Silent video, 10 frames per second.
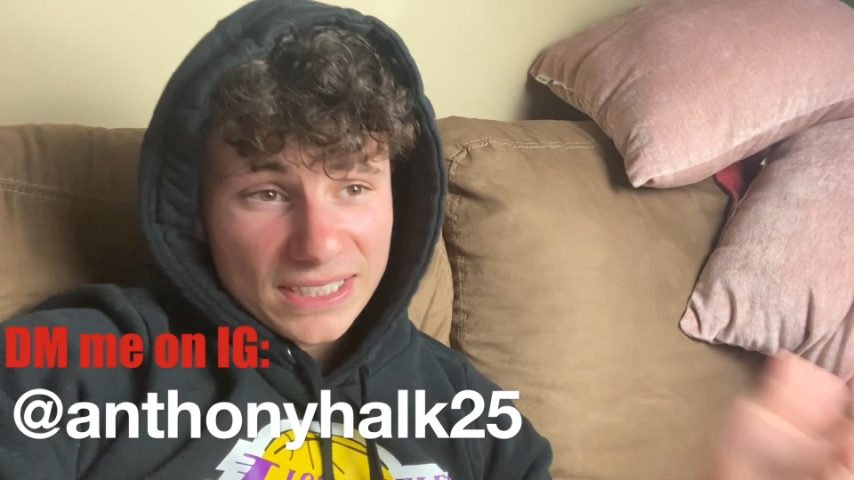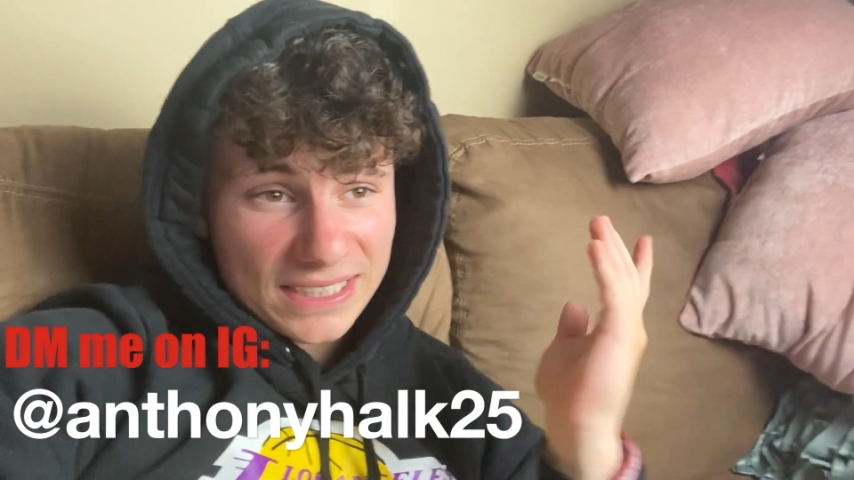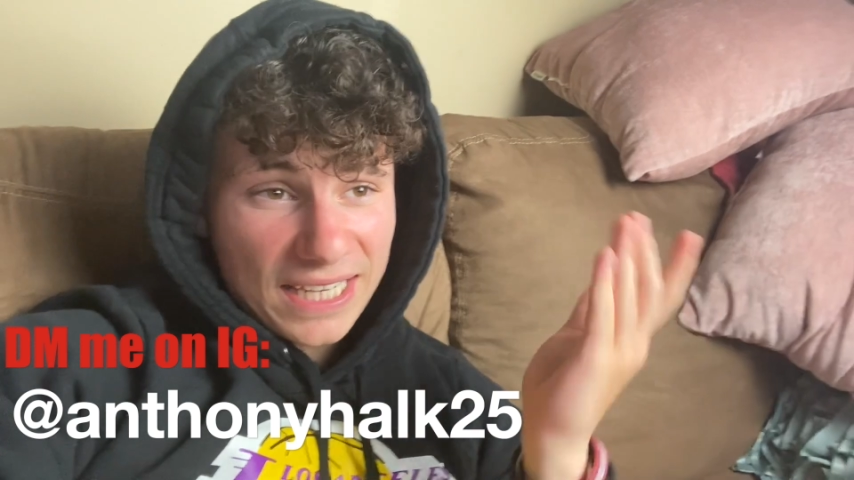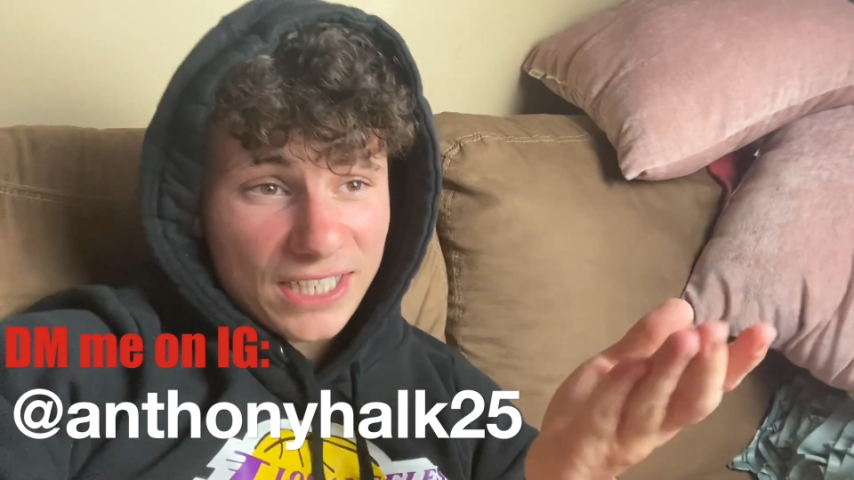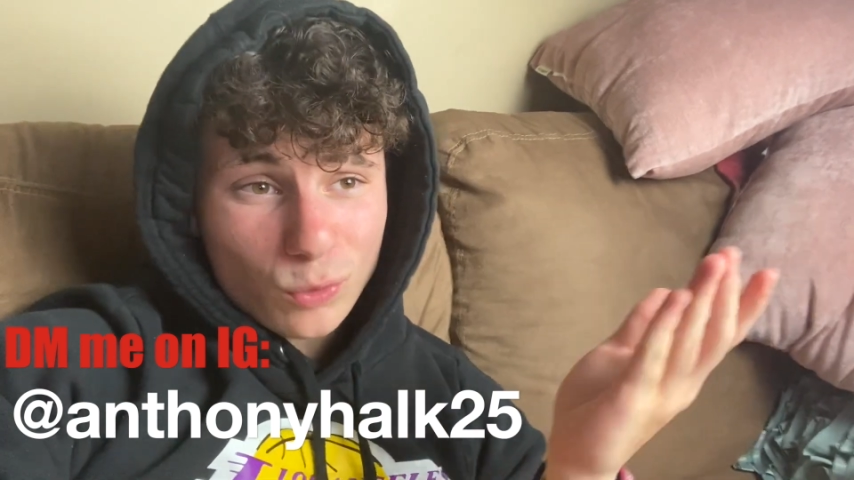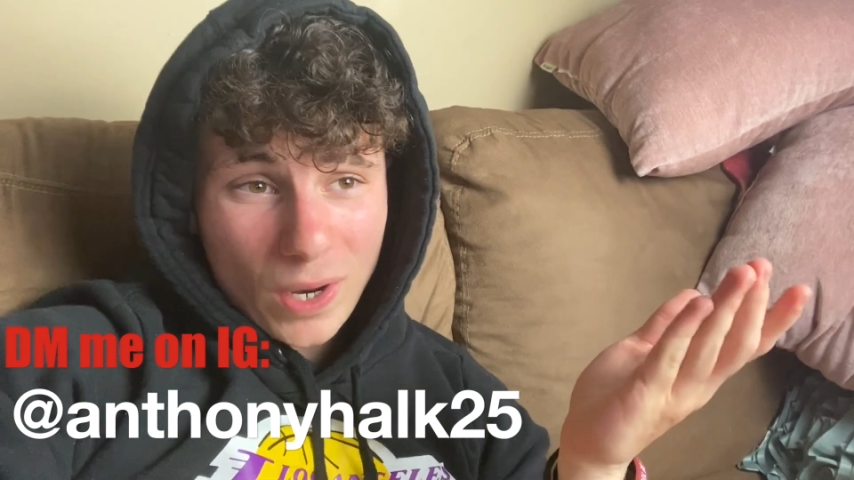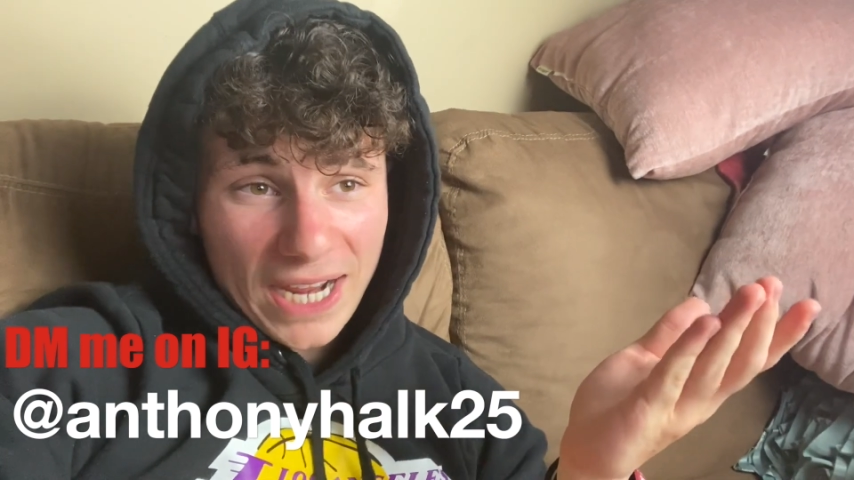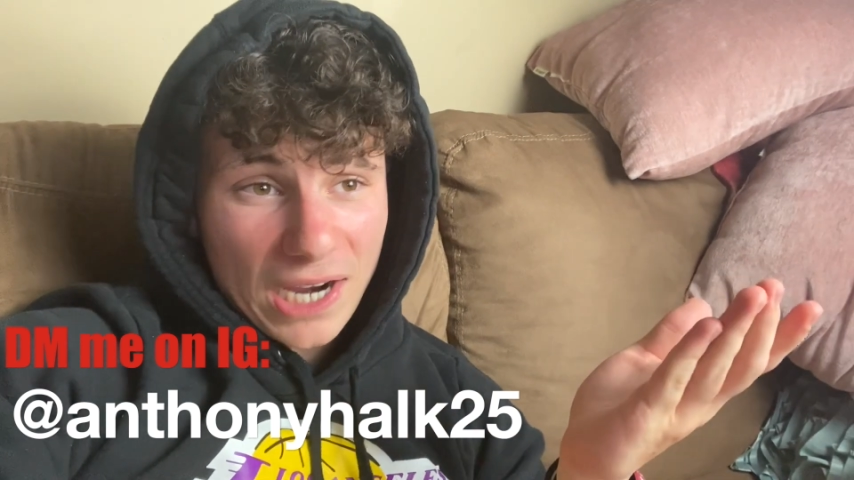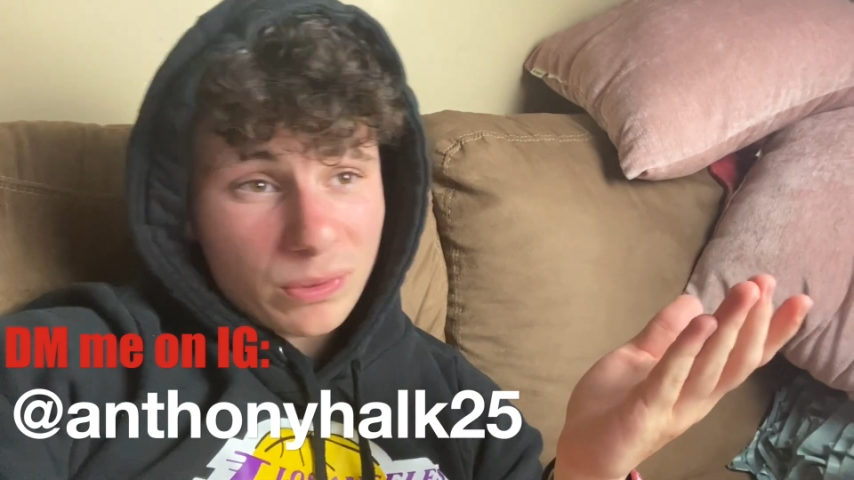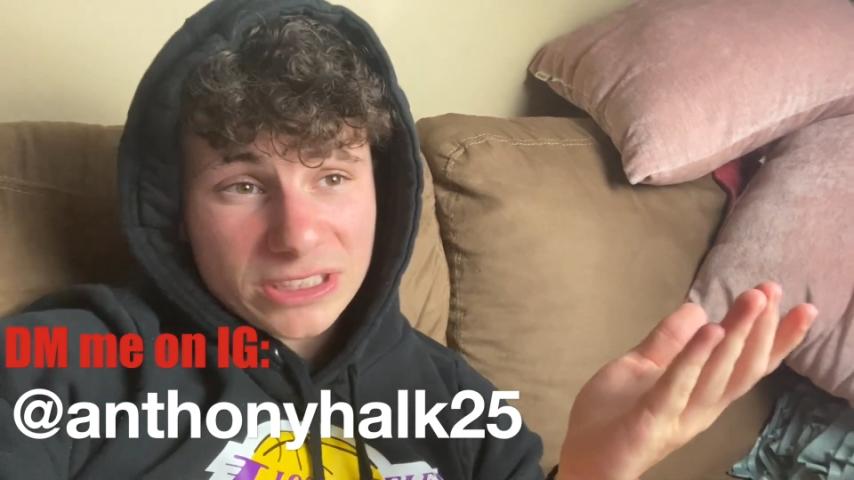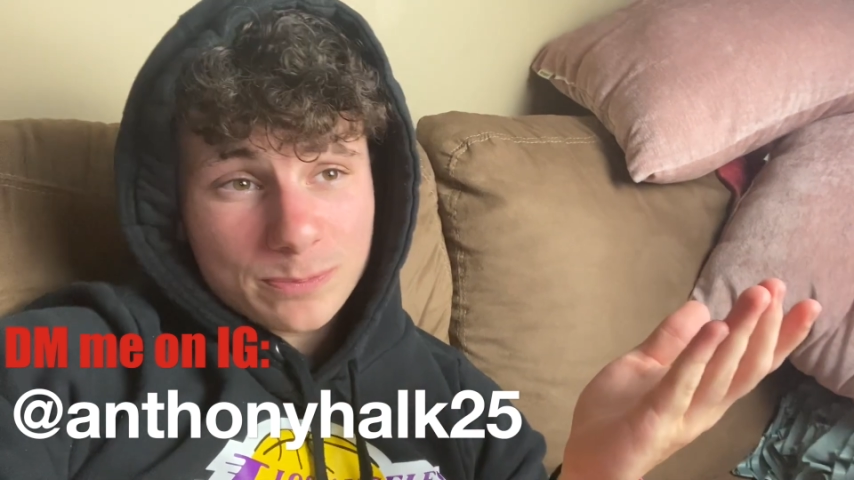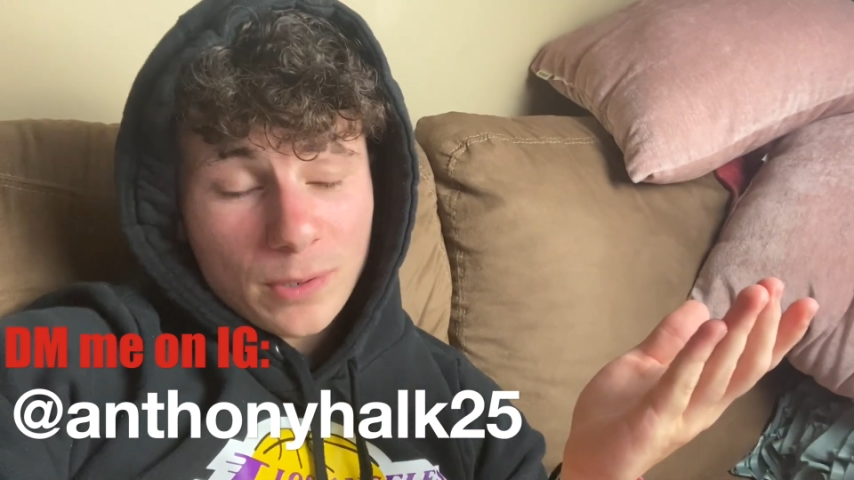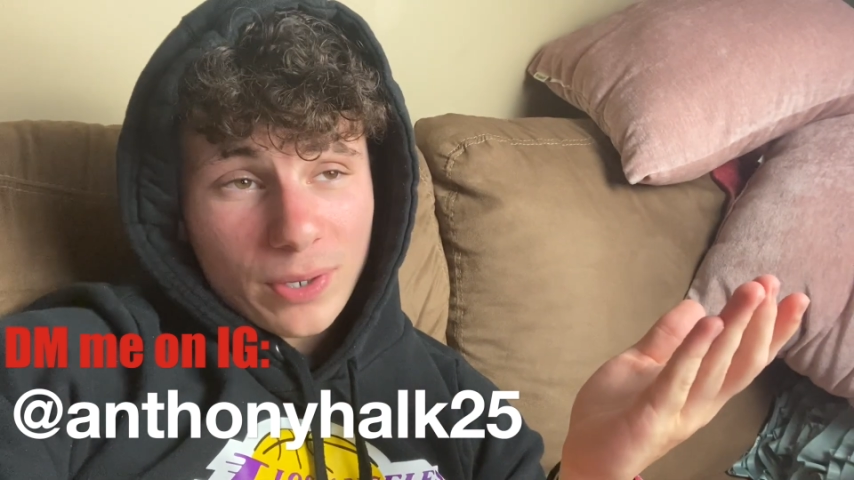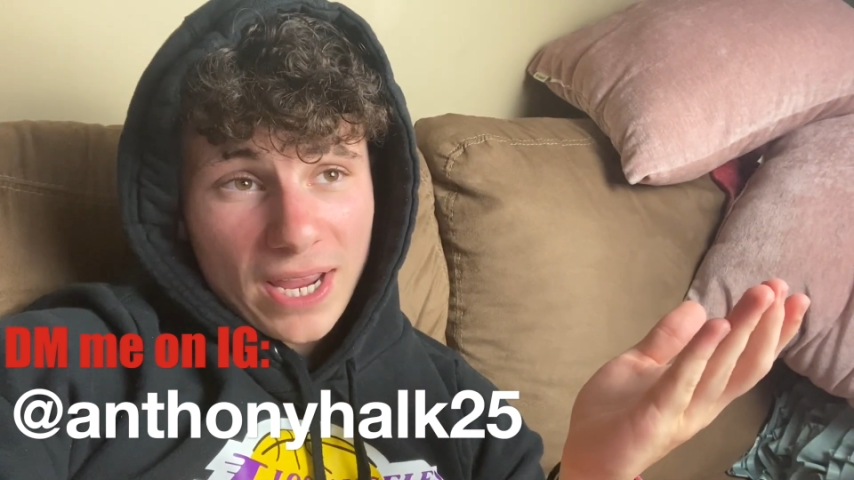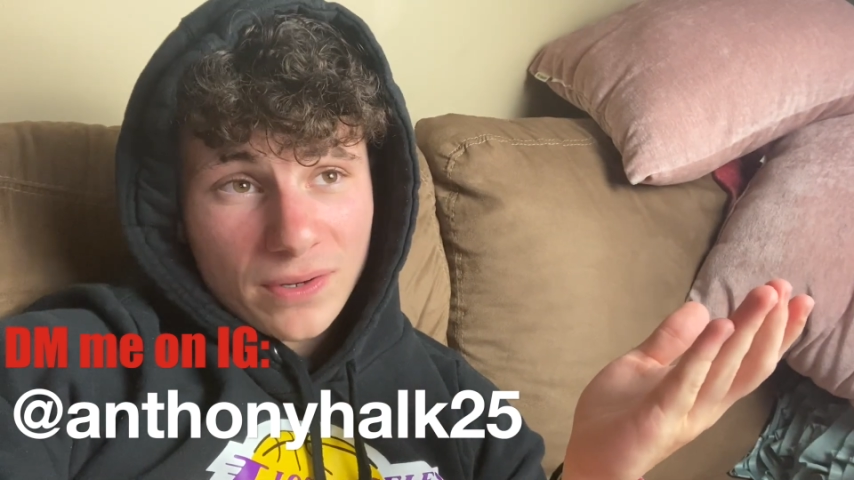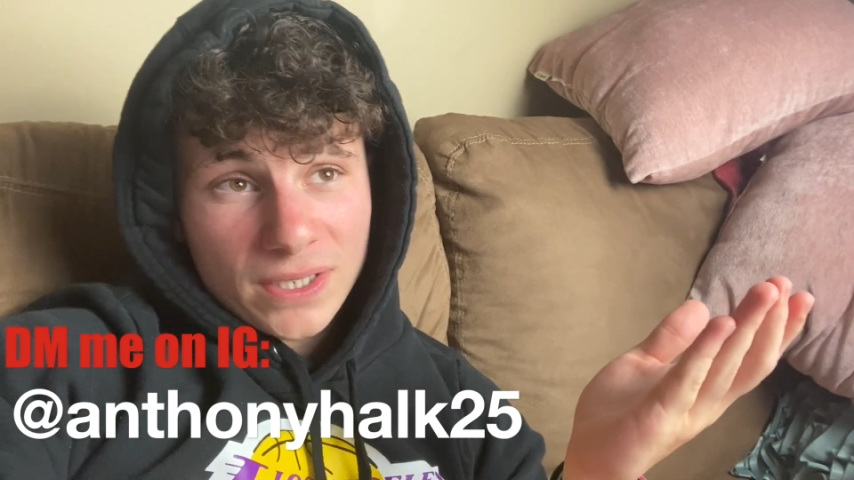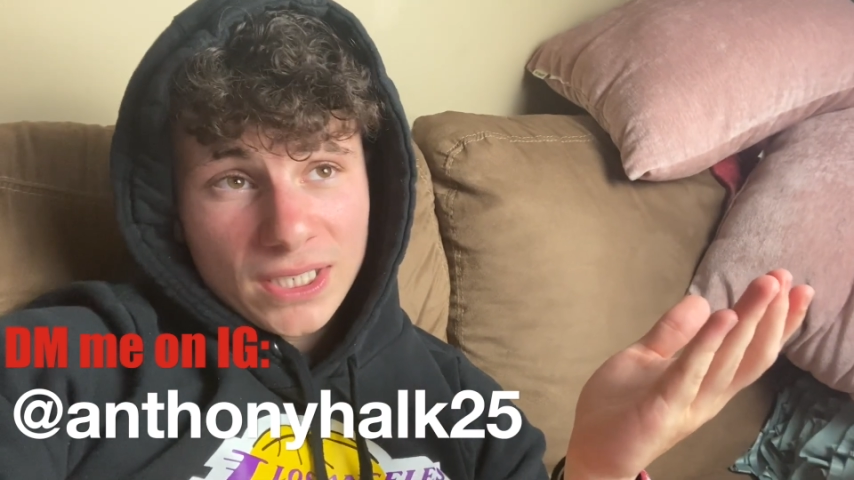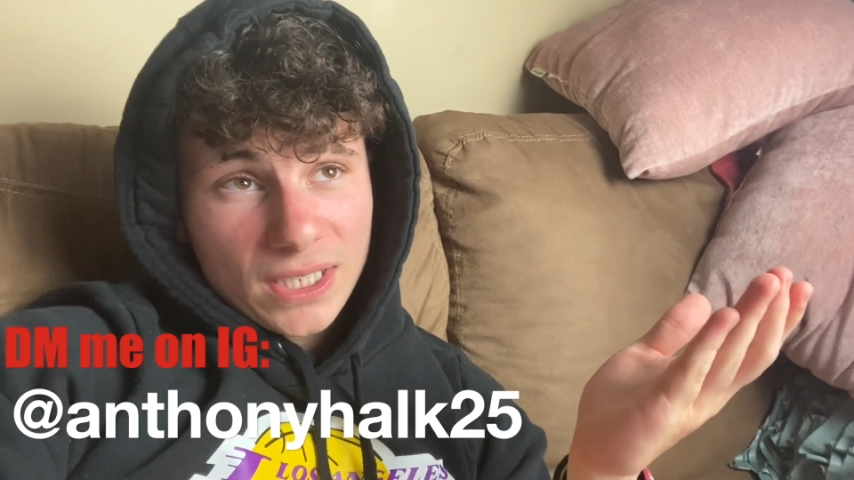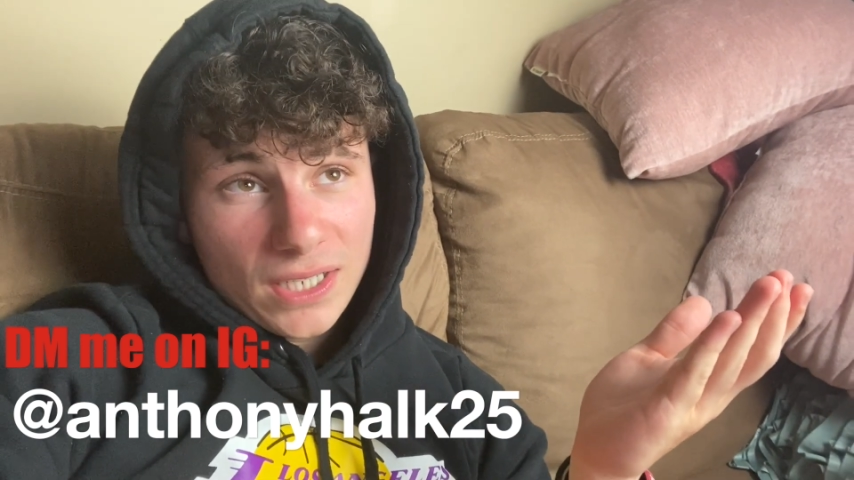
Today, Dwight Howard spoke out.